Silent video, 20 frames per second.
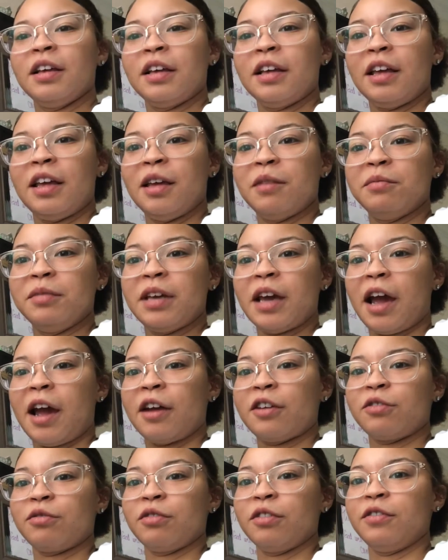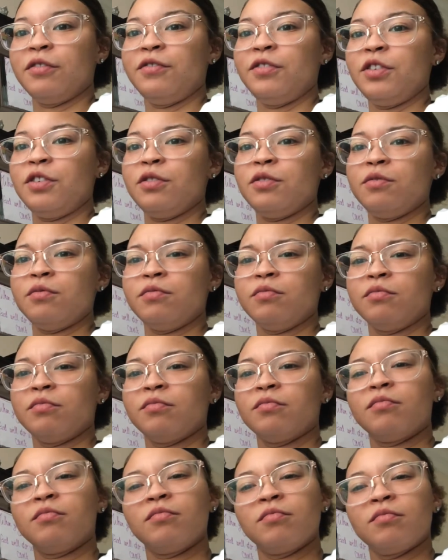MCAT review.
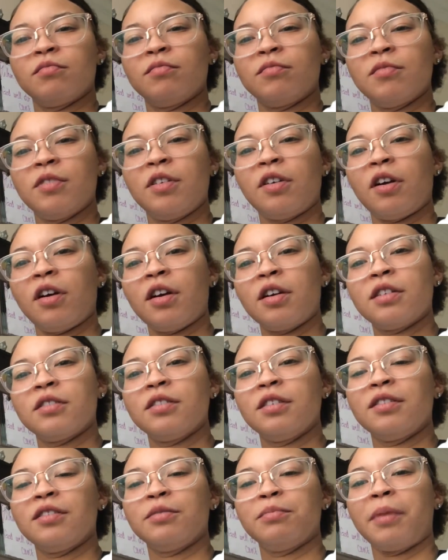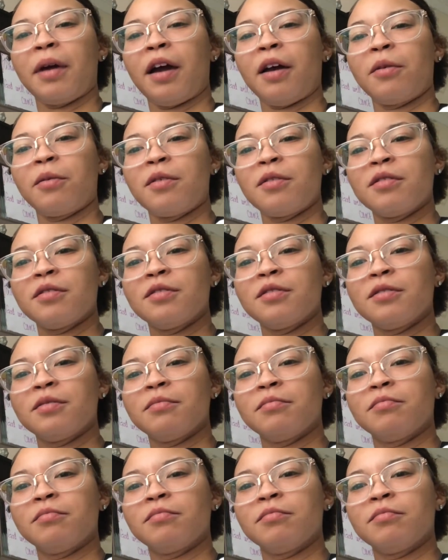Y'all gotta see this backwards.